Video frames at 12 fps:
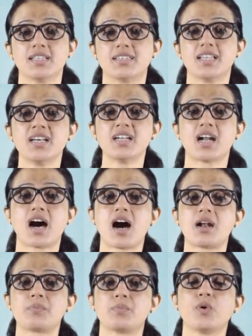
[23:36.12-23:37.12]
There
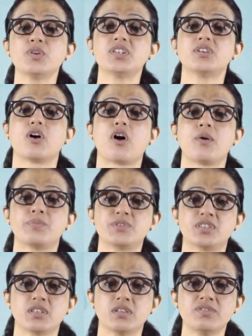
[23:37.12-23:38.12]
are both
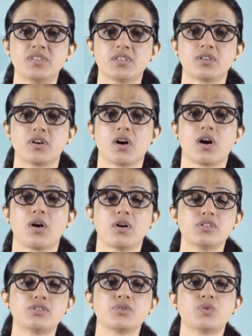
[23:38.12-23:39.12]
observed,
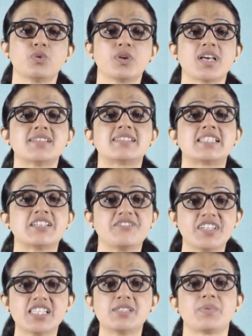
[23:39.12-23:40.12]
also known as
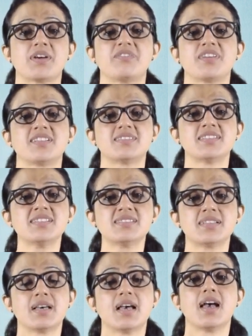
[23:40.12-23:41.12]
revealed preferences,
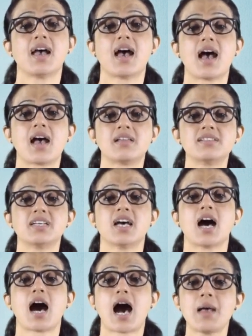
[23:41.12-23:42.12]
and
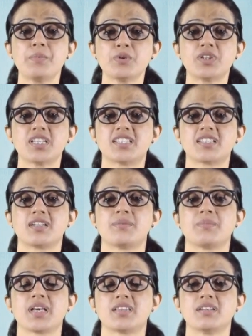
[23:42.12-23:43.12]
hypothetical
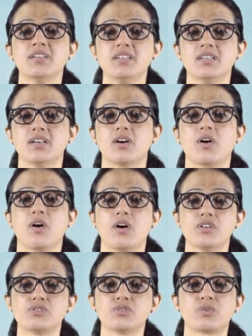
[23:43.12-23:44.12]
method,
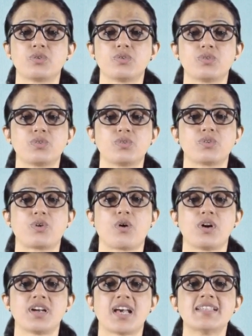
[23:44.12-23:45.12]
also
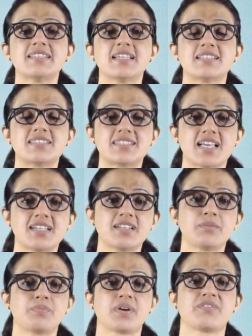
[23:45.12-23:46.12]
called as
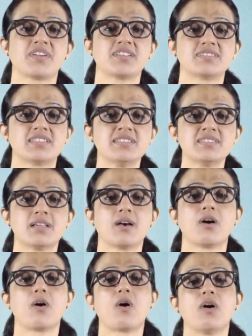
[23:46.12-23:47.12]
stated preferences,
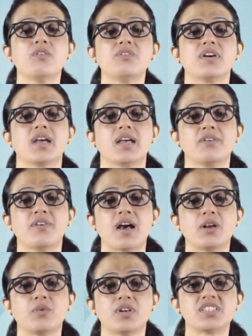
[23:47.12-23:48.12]
of
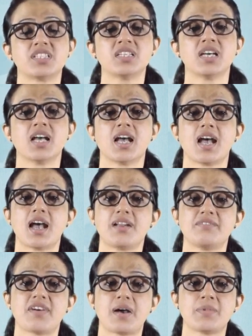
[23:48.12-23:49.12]
evaluating
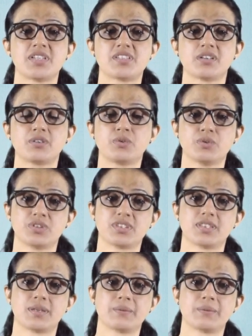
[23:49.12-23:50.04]
environmental goods.